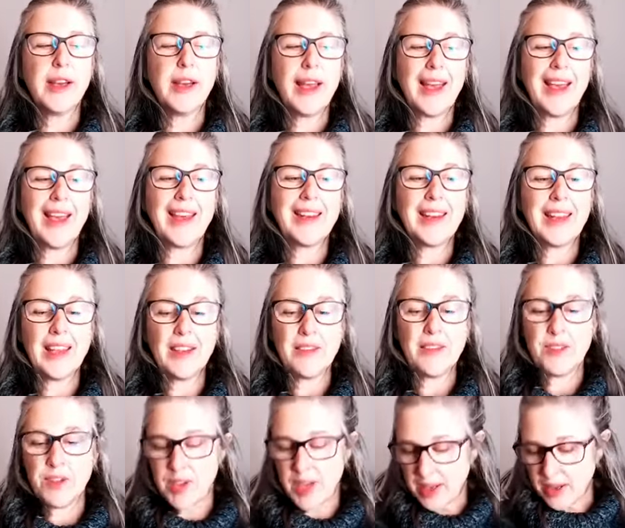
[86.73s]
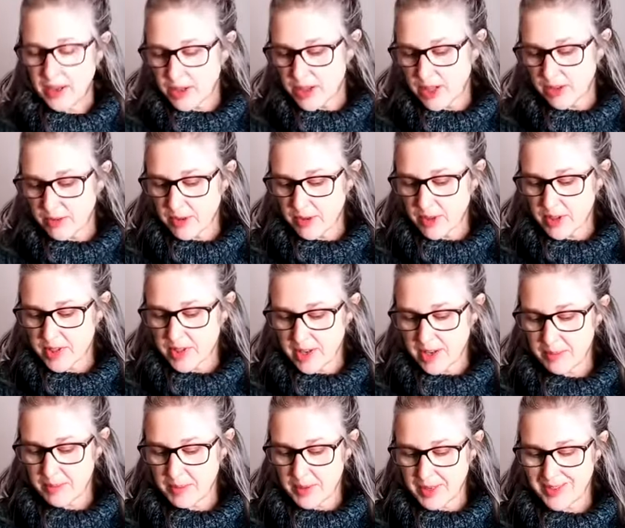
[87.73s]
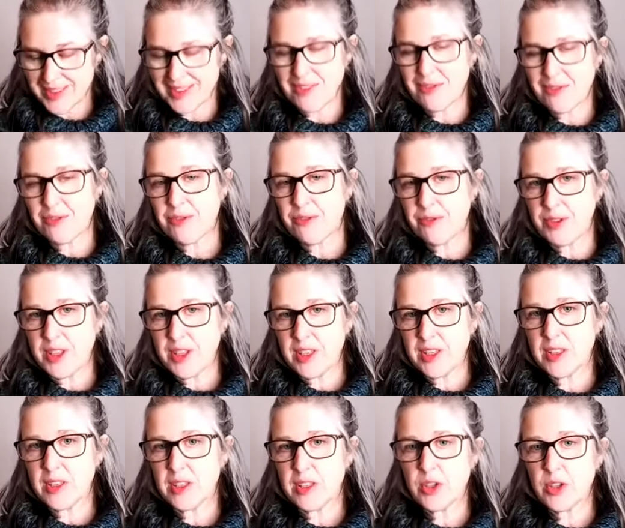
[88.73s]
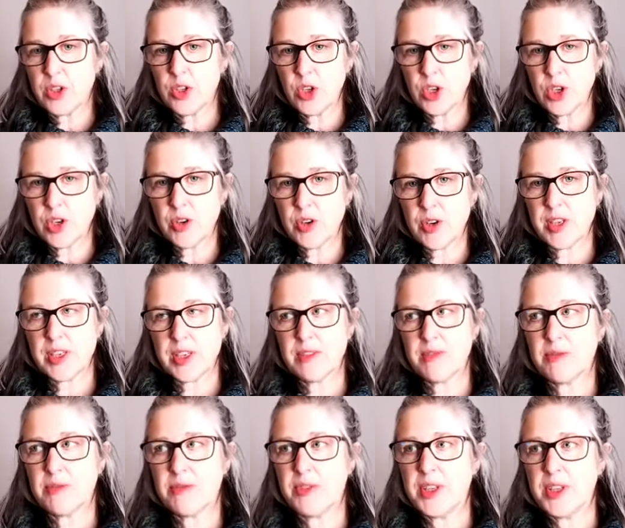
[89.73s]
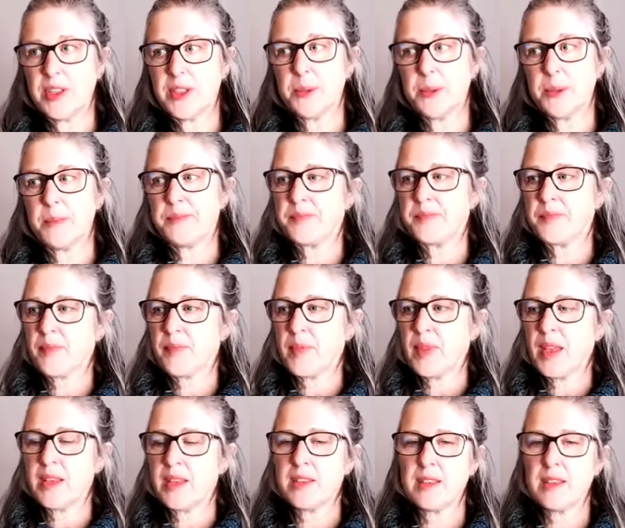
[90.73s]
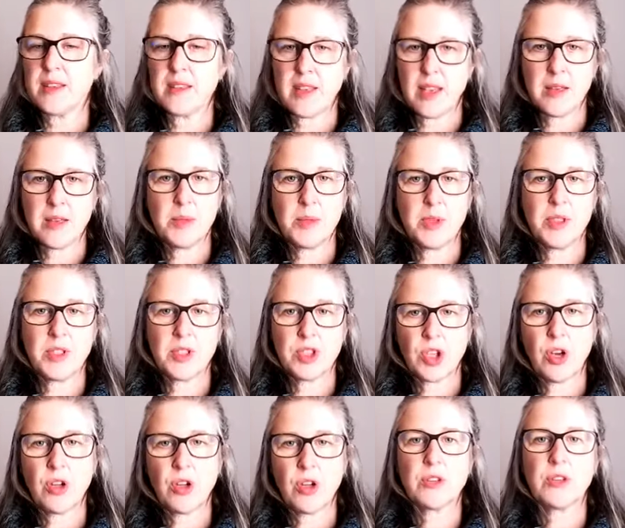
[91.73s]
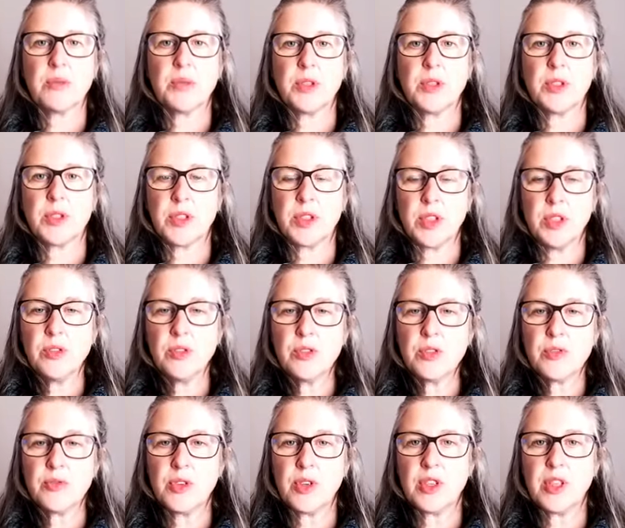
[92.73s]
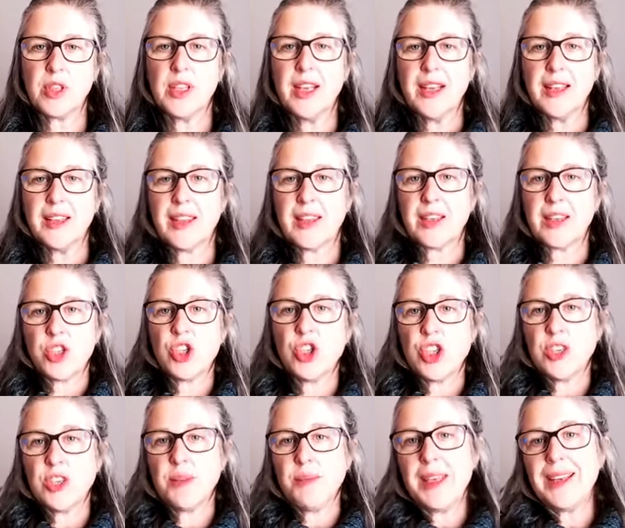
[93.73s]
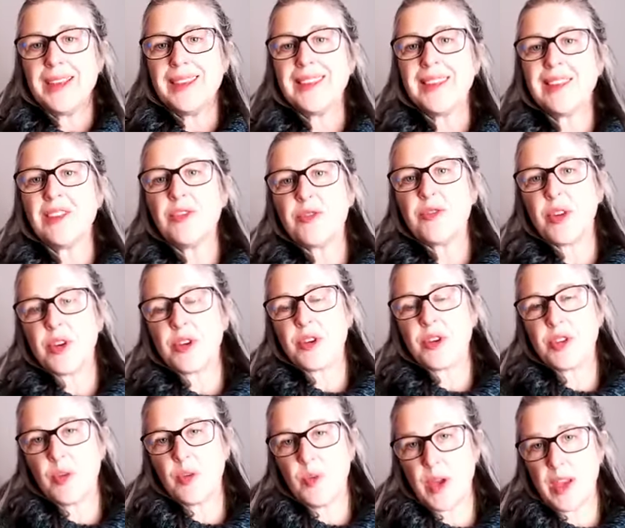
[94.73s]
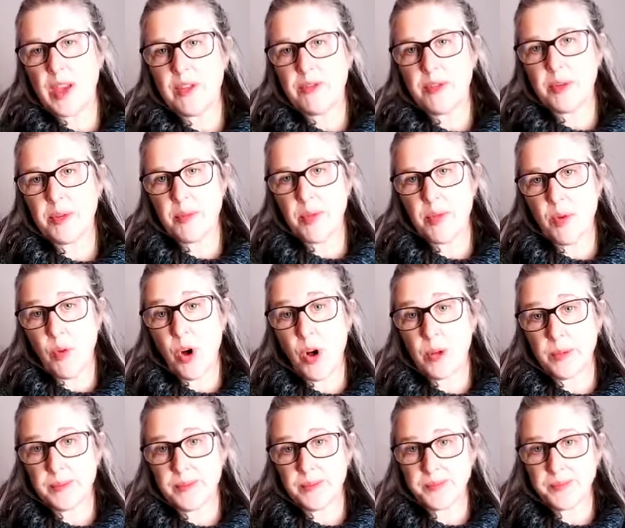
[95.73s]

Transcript: And if you get yourself all set up and it doesn't feel good or it doesn't feel sustainable or tolerable or useful, then shimmy a little farther away from the wall.